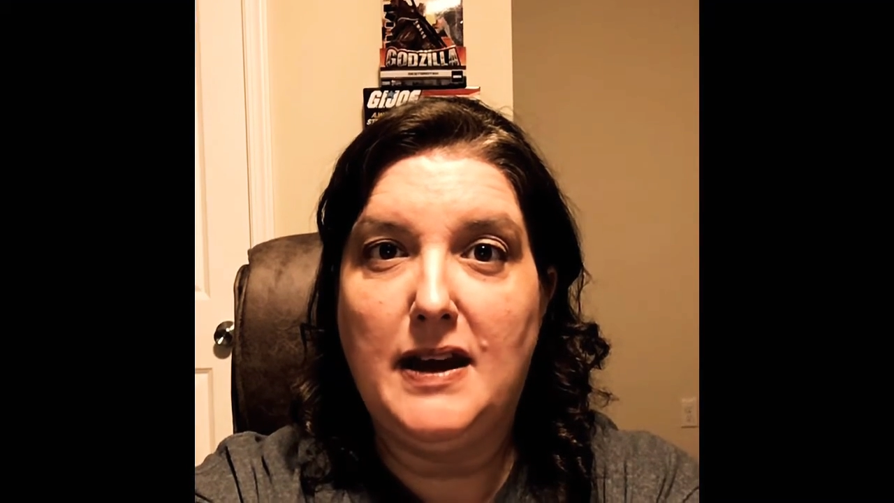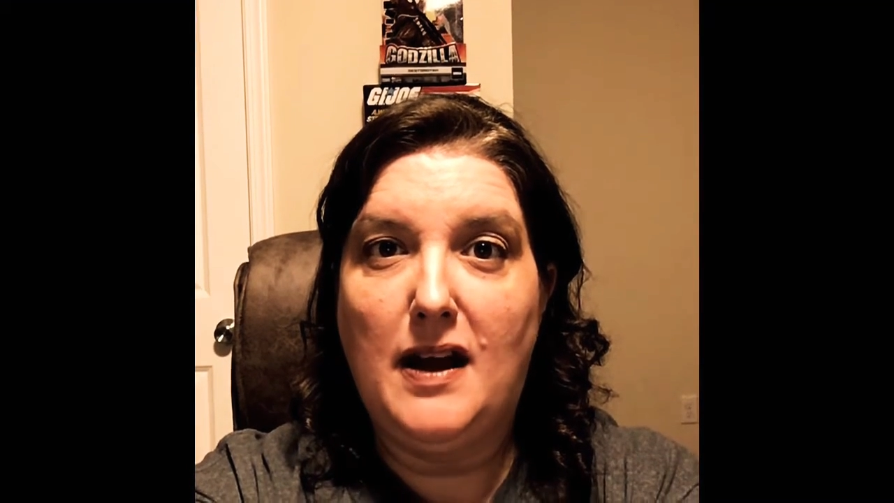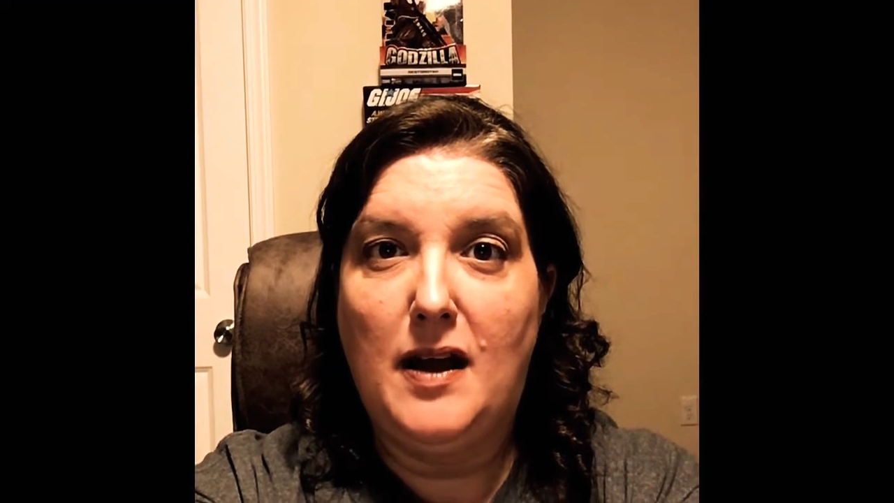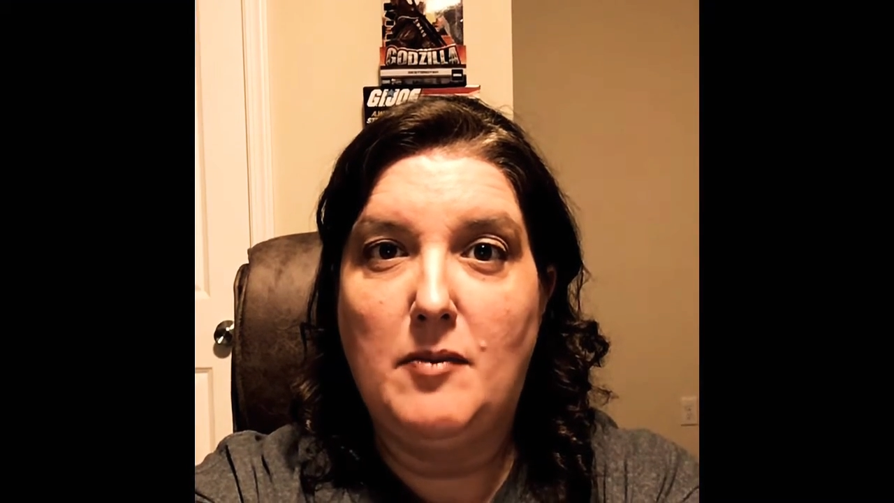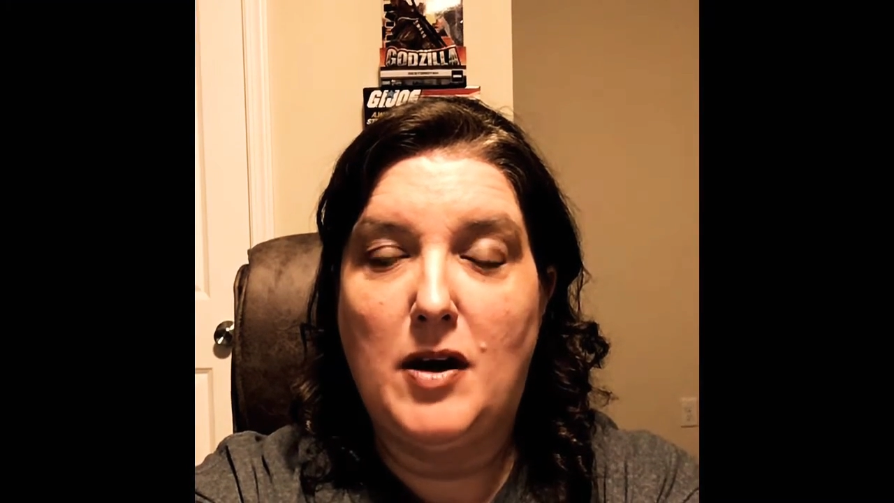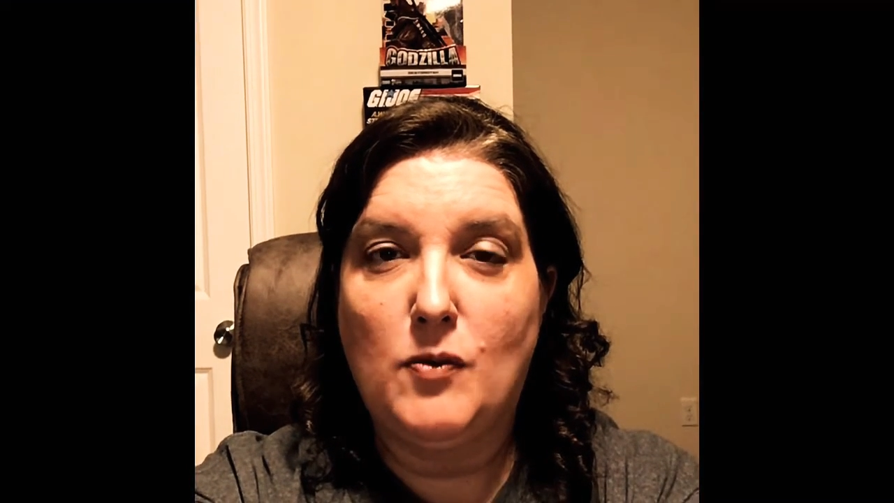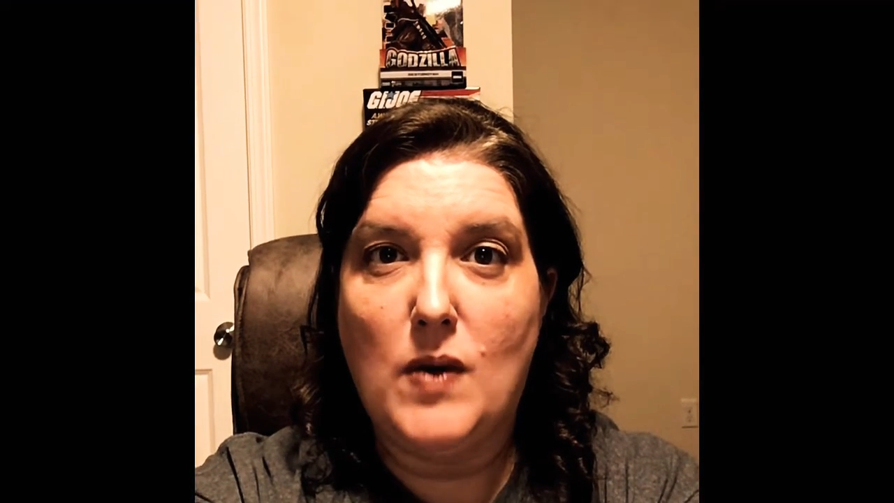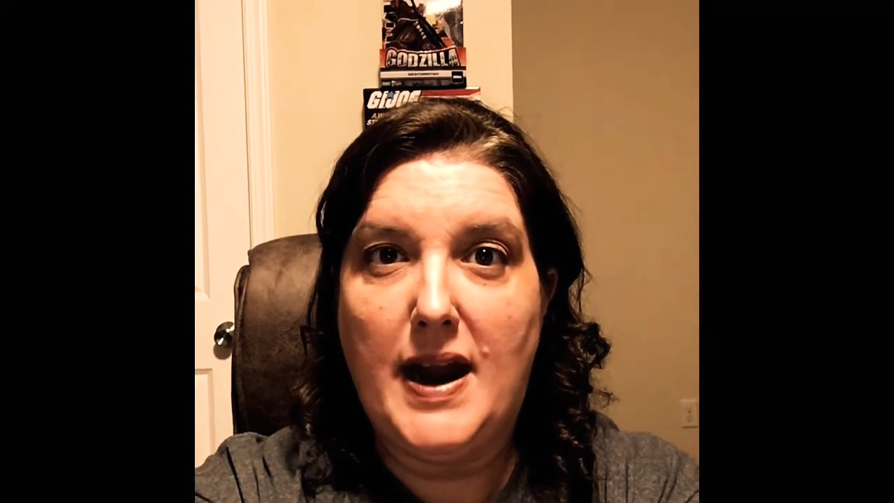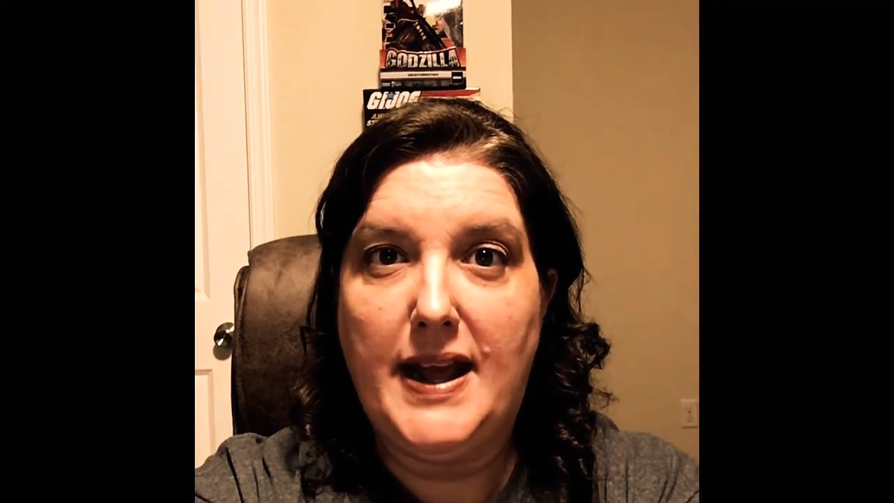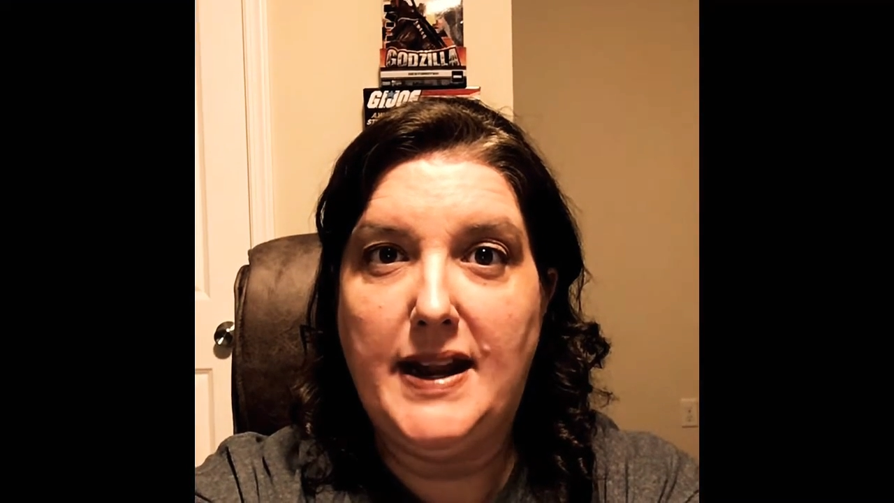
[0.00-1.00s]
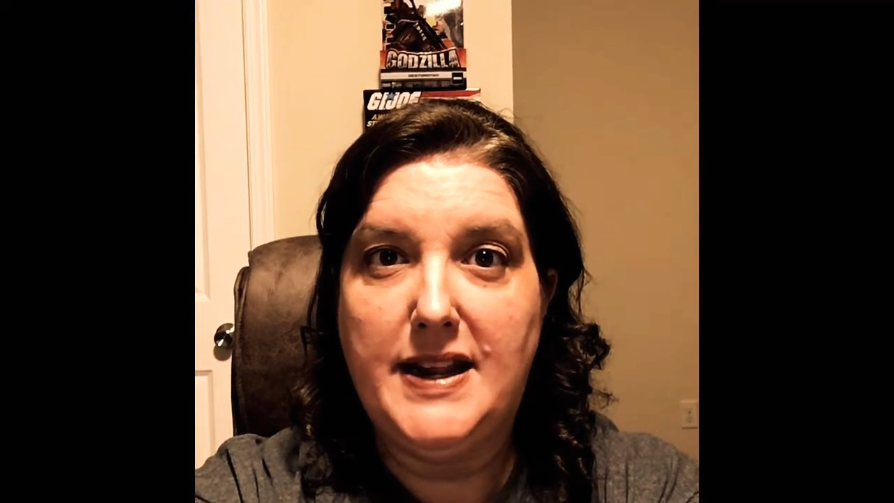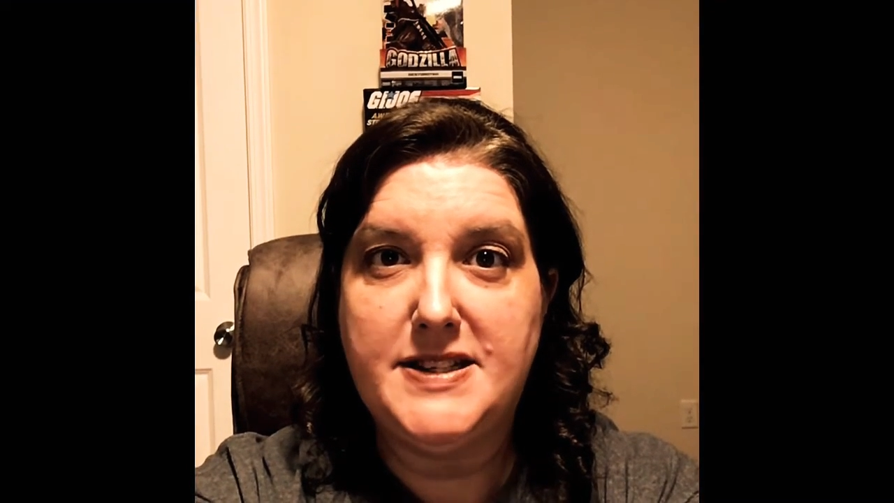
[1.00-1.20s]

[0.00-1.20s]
on Reddit and